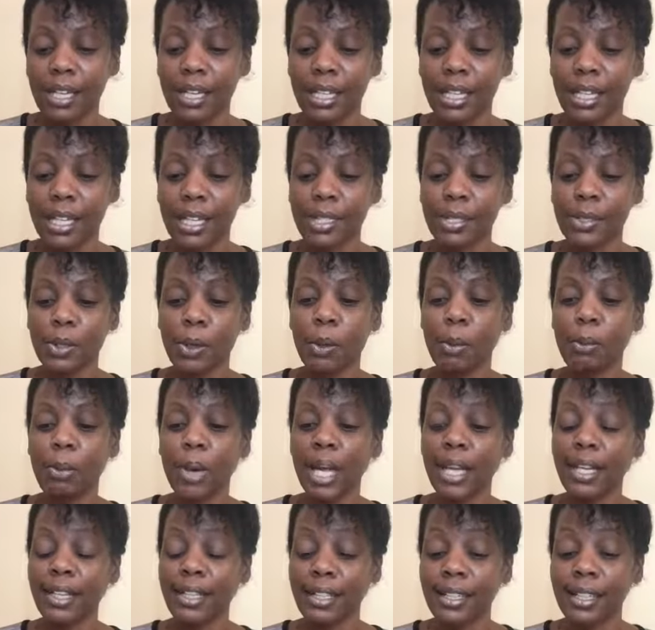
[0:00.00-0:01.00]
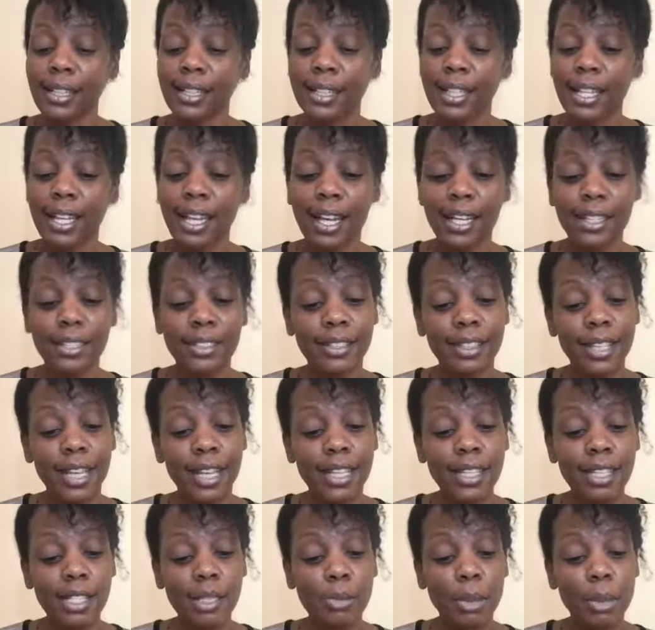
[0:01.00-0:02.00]
let us go back in the last
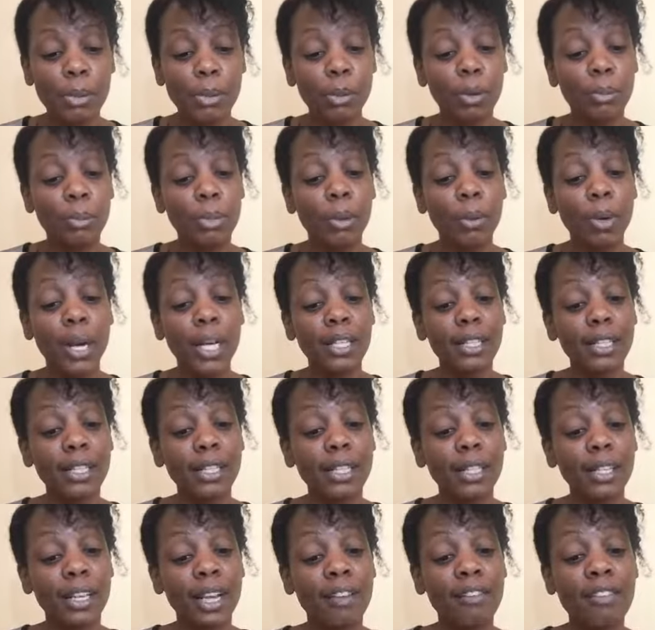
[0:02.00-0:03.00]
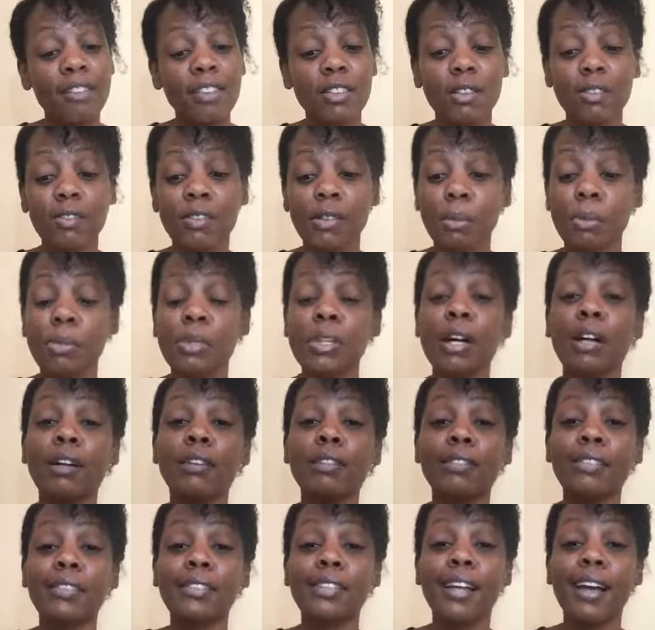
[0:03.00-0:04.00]
days people will be what lovers of
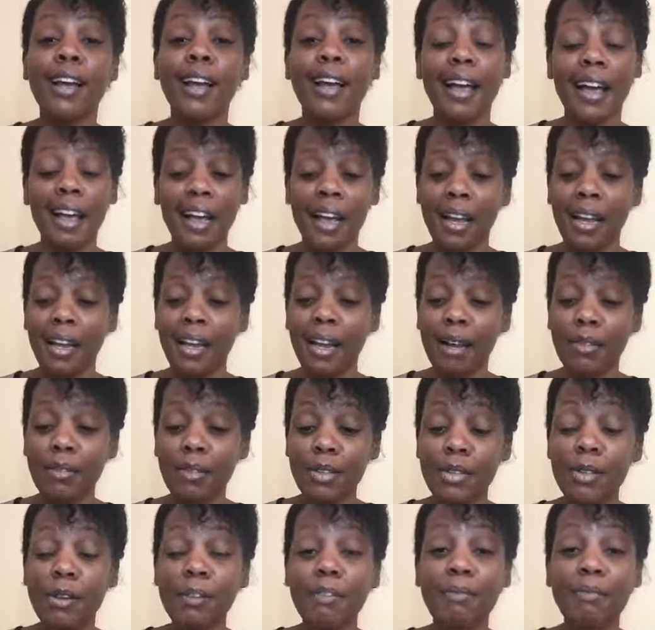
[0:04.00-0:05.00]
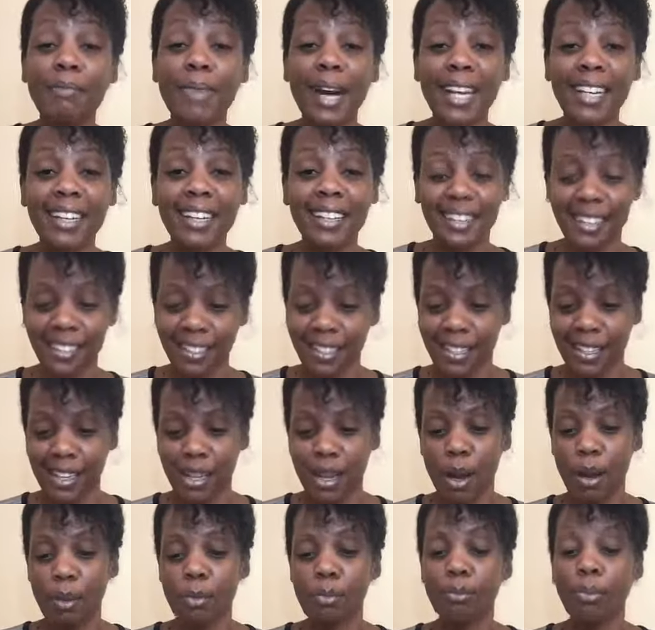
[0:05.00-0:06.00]
themselves, lovers of money,
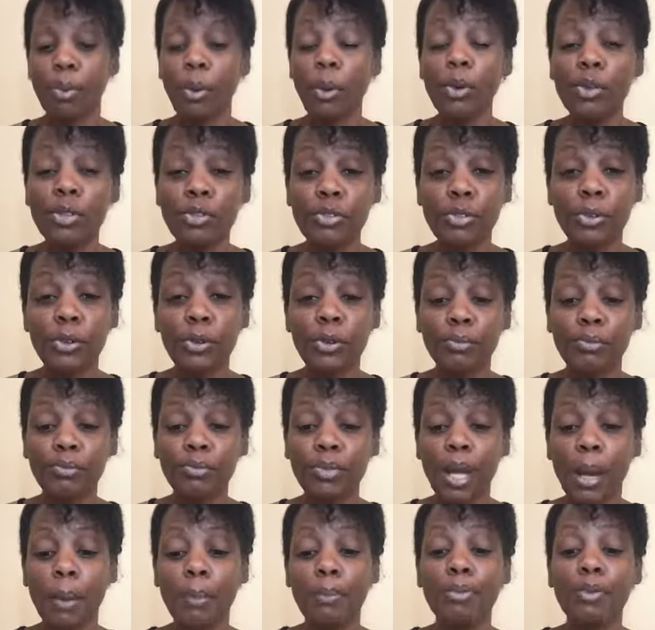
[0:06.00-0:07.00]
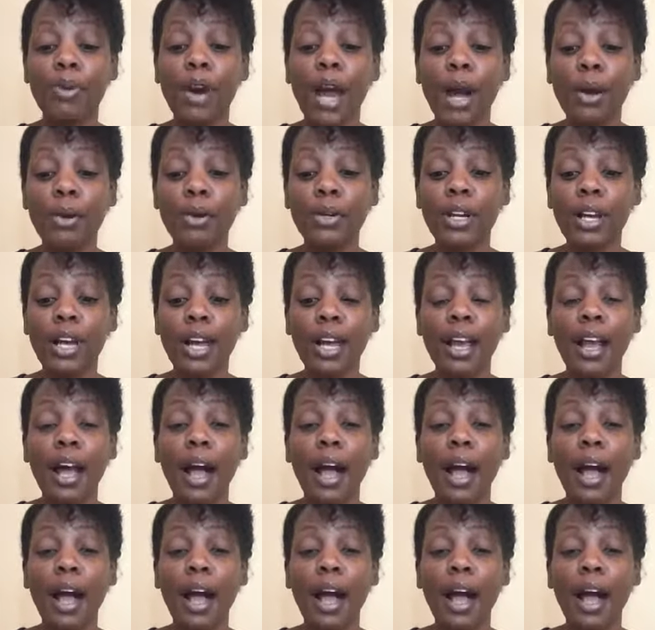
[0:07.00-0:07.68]
boastful, proud,